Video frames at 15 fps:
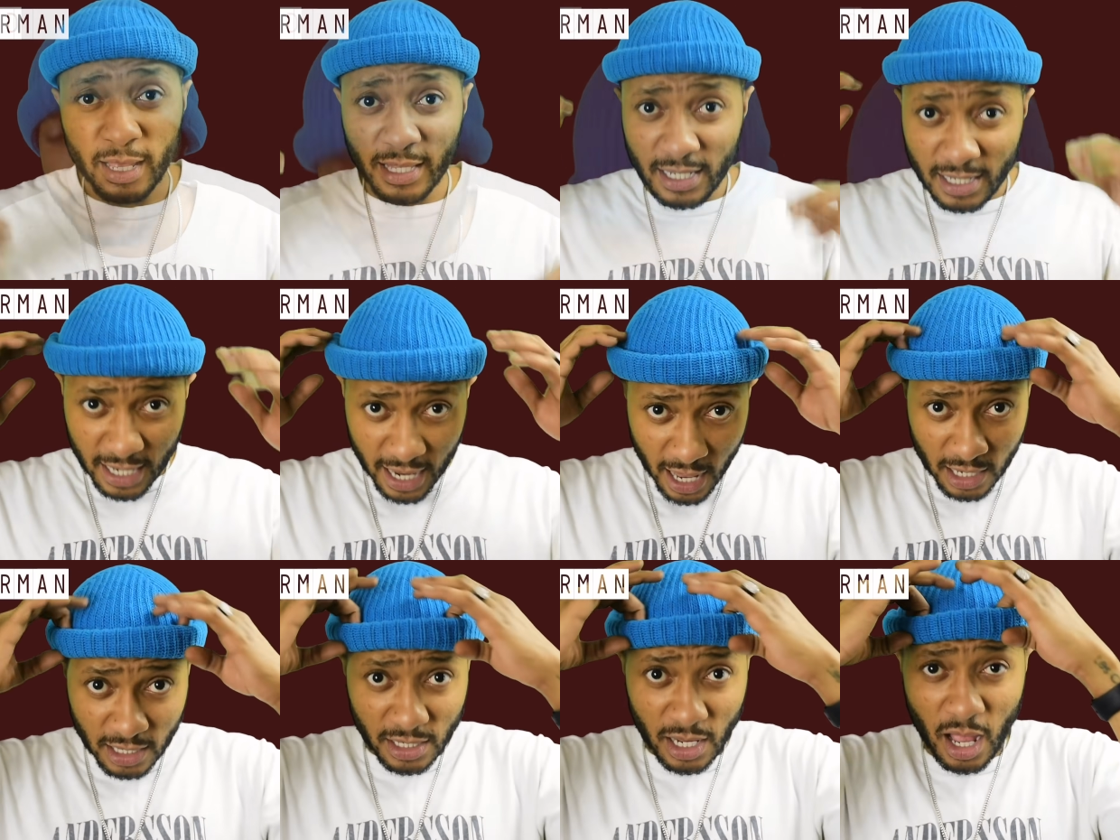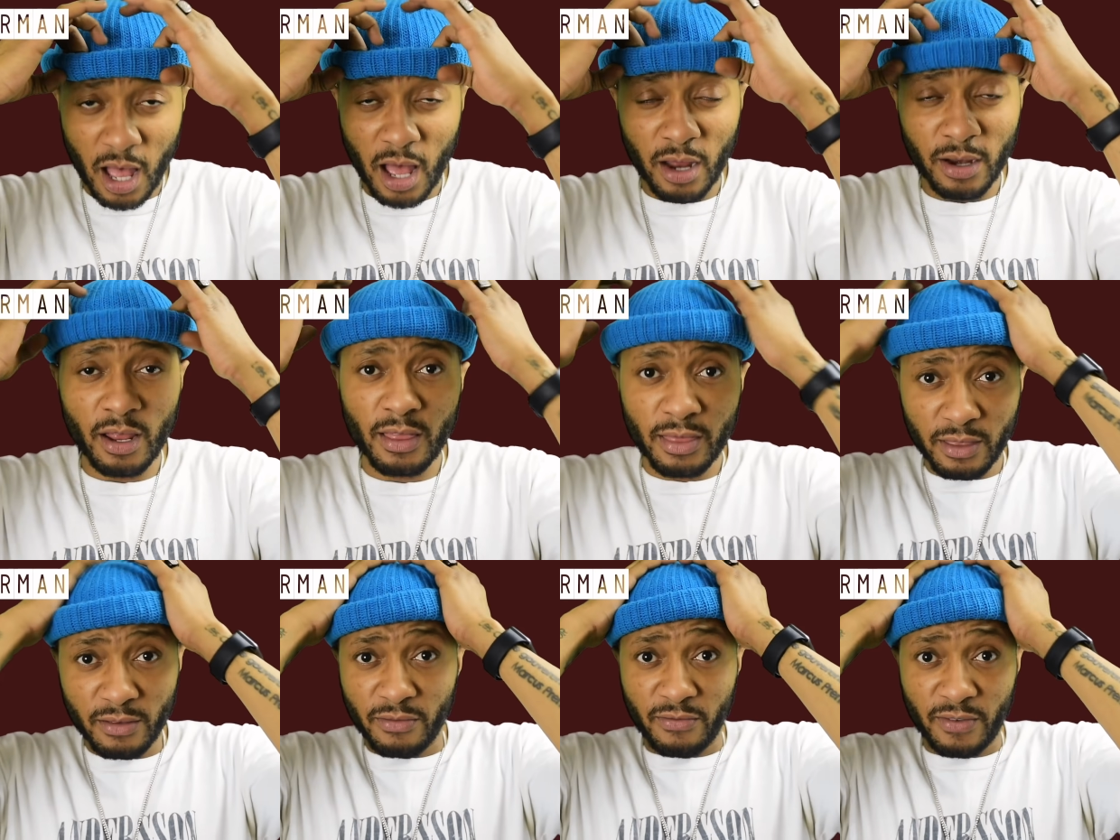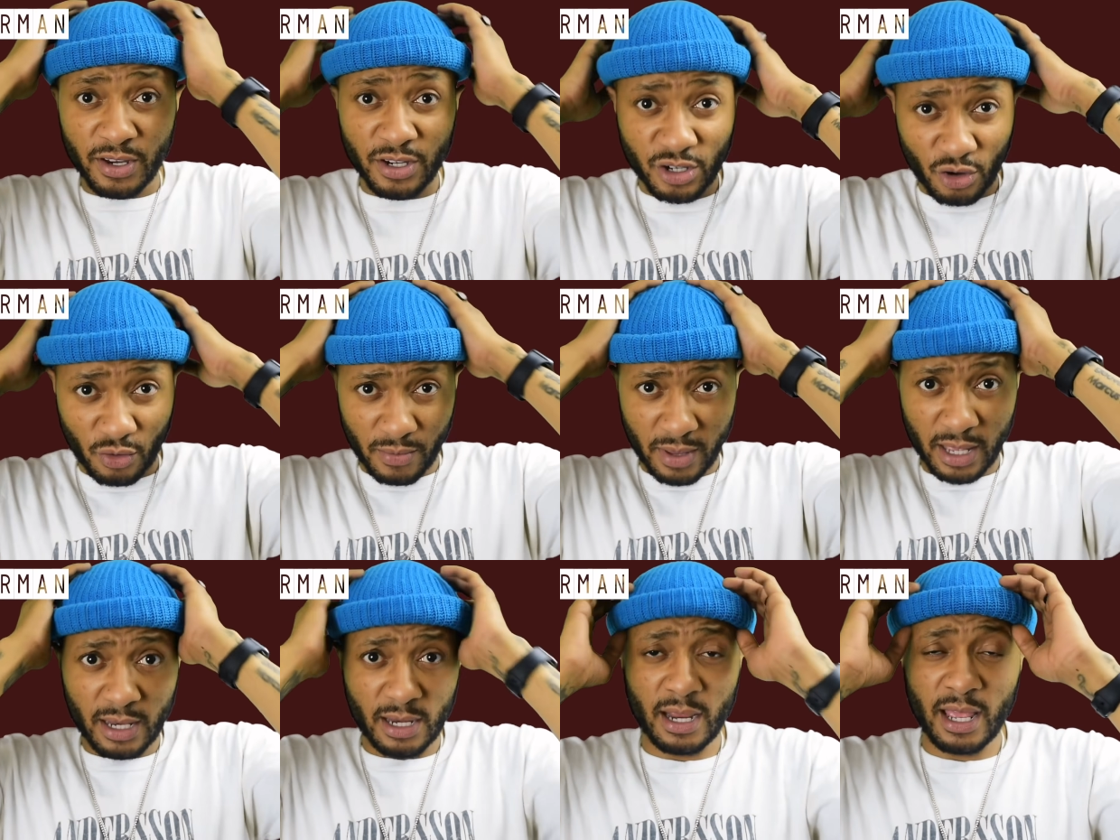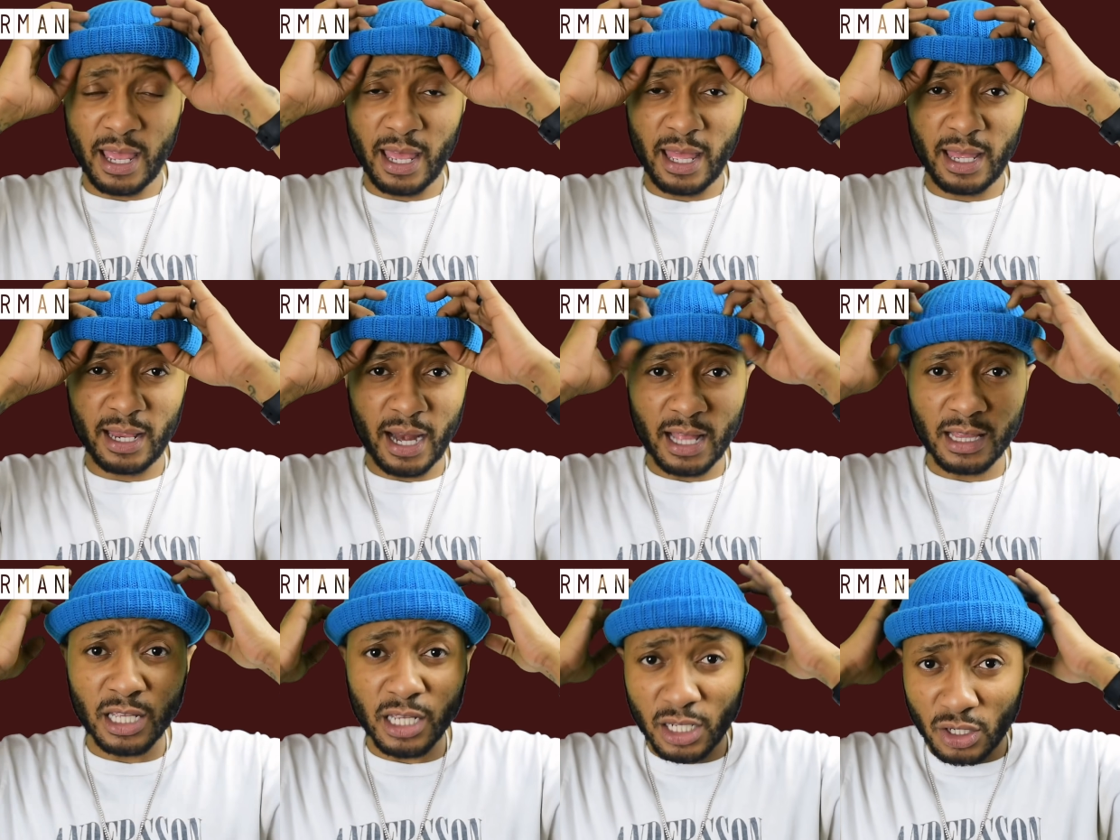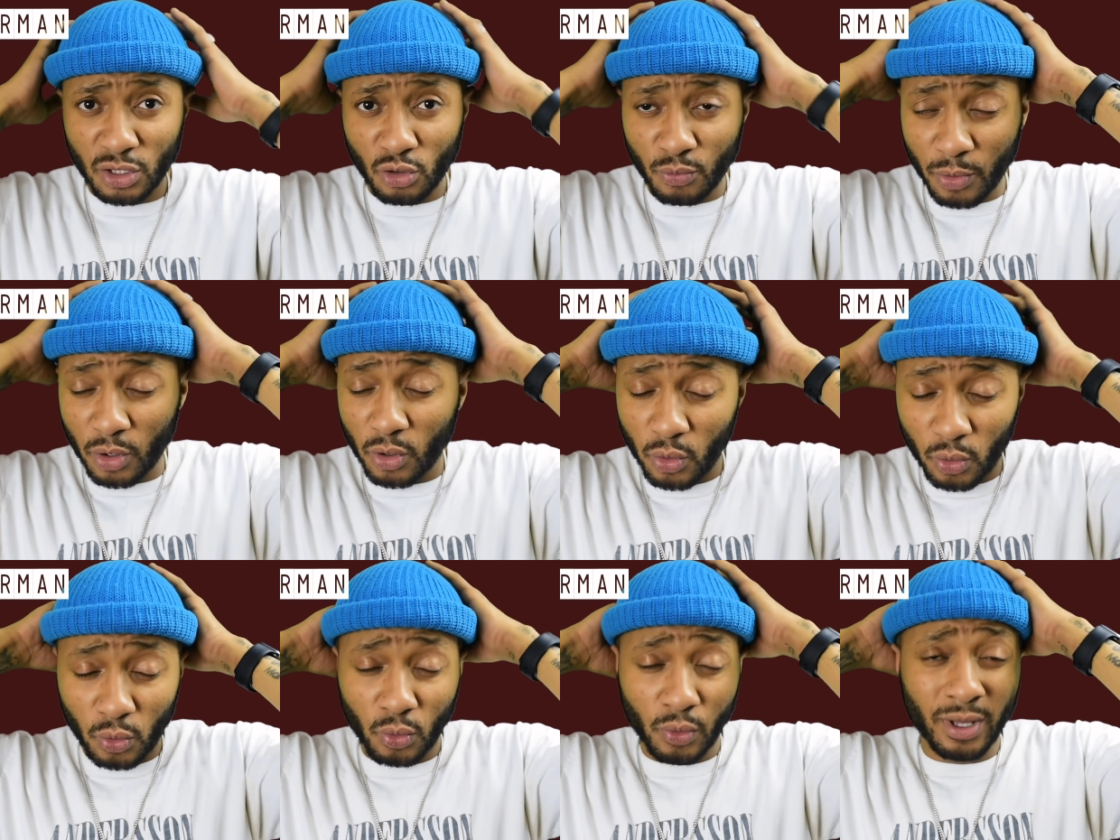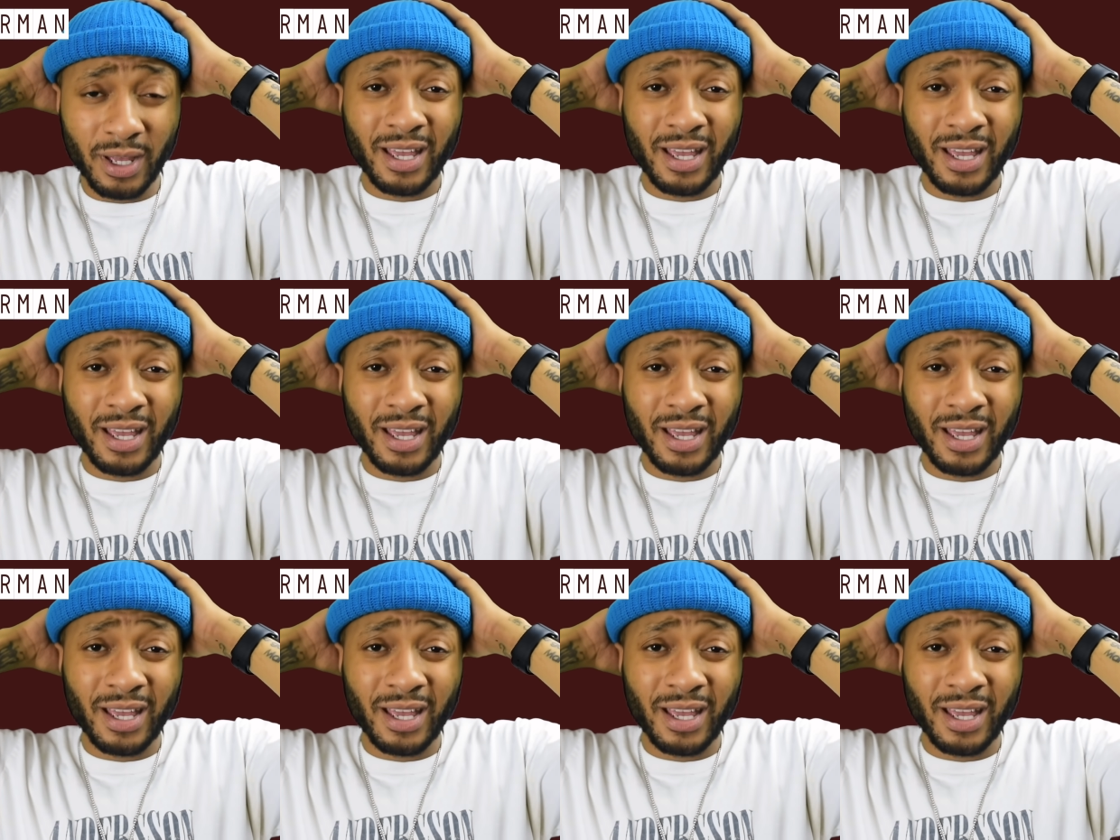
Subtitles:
This style is called the Fisherman, and I think it's super cool.